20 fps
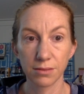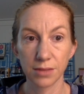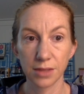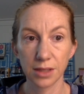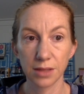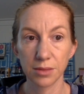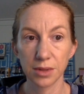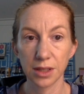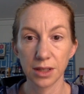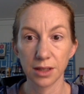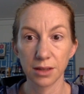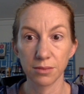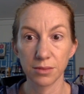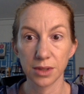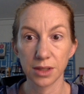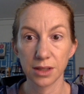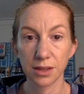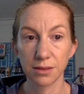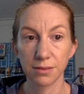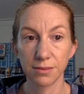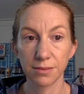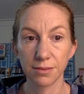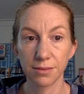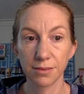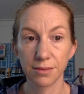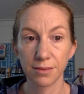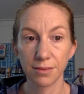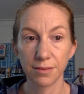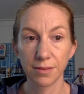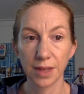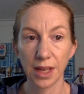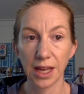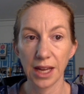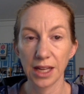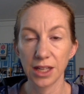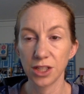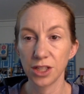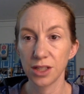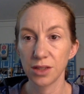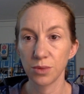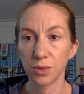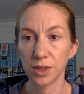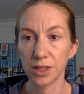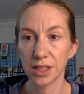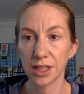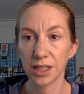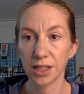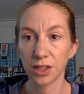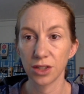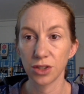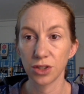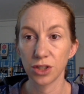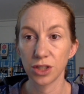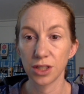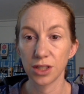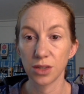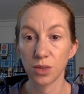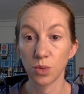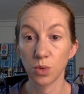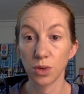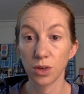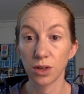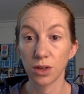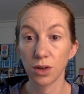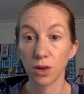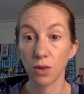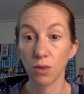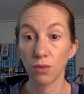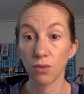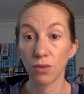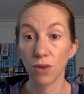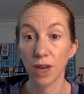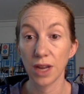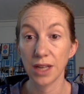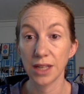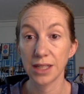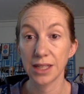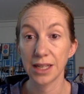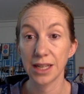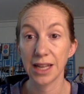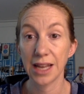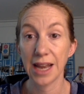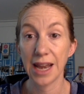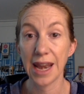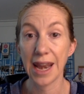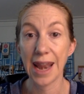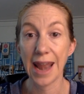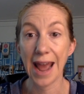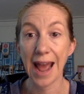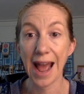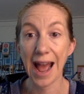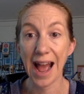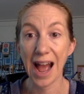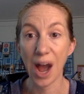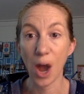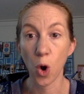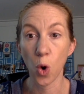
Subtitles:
Sometimes I just want technology to work right now.